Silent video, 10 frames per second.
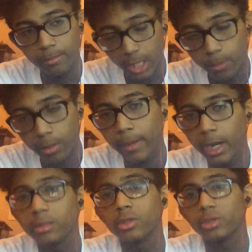be
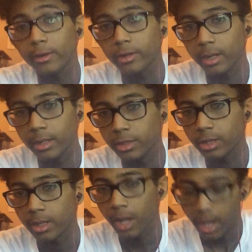prepared to share your
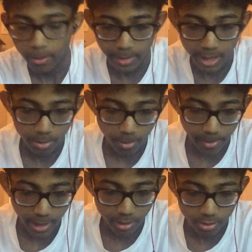energy. Be
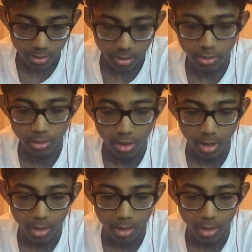prepared to